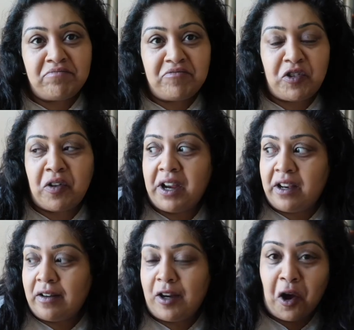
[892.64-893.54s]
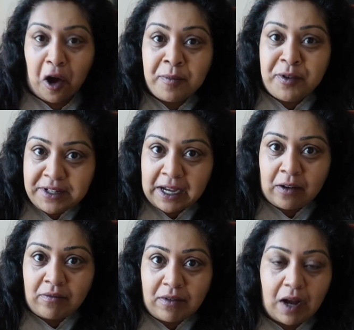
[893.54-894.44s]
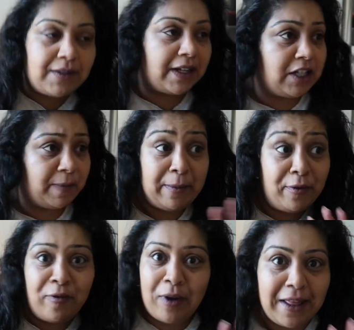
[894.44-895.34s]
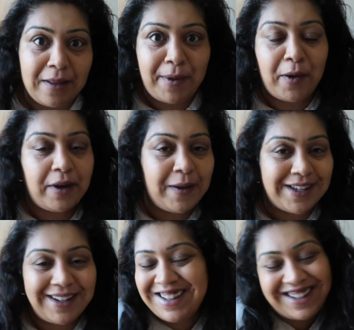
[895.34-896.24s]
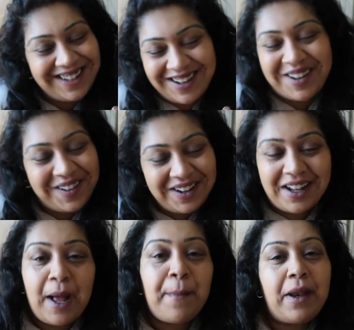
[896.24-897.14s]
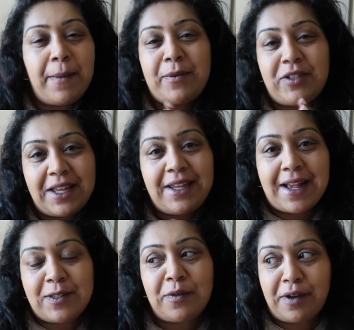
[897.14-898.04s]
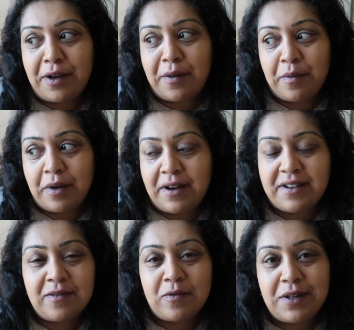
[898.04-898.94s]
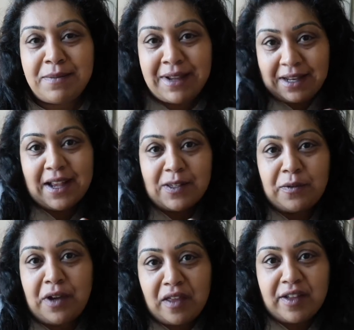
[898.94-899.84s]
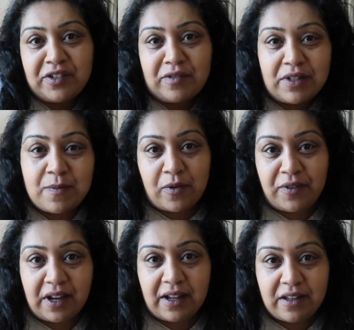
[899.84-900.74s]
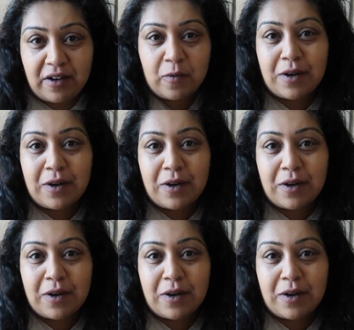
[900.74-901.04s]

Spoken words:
try and calm you down. I was like, do people fall out the boat? And he was like, no. But you know, people just say yes or no, and it doesn't always mean yes or no. They're just responding, so I don't know